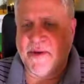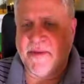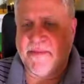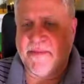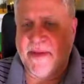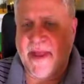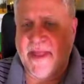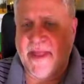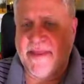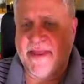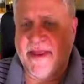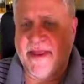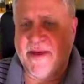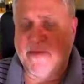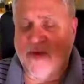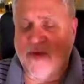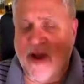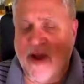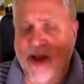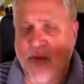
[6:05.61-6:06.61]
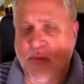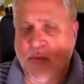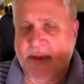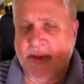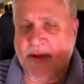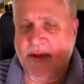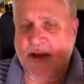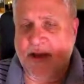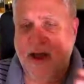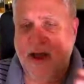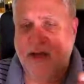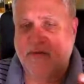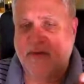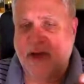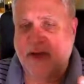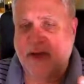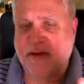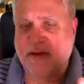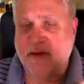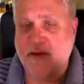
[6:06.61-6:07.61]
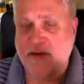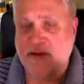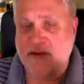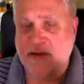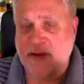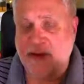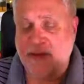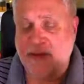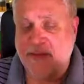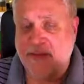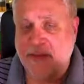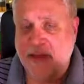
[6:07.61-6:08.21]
pending right when the contract goes in.